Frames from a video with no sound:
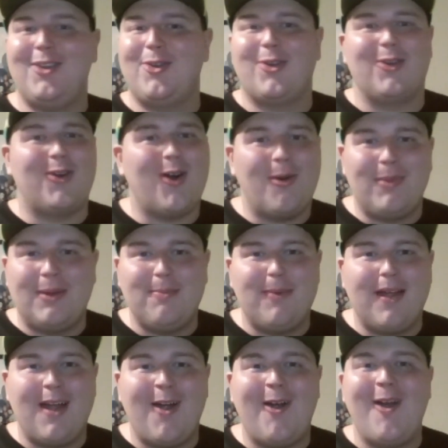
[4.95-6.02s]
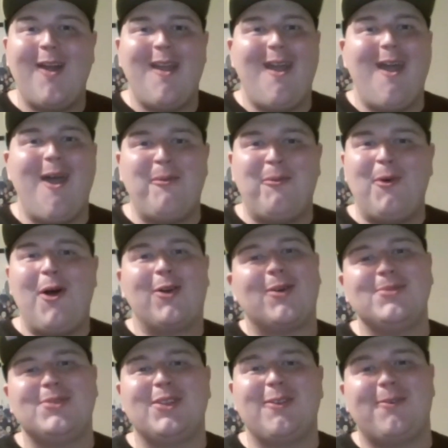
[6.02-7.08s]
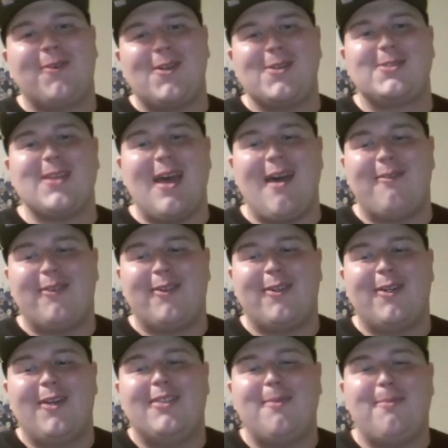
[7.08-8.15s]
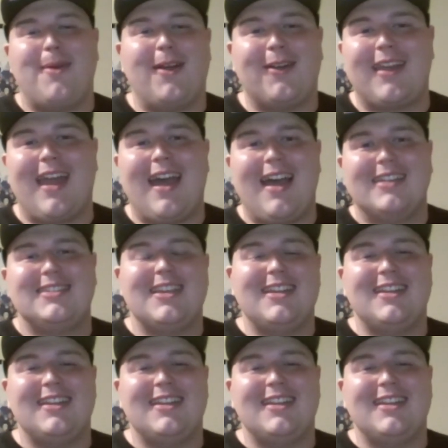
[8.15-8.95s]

You can call me Bear, and welcome to the first ever The Bearcast.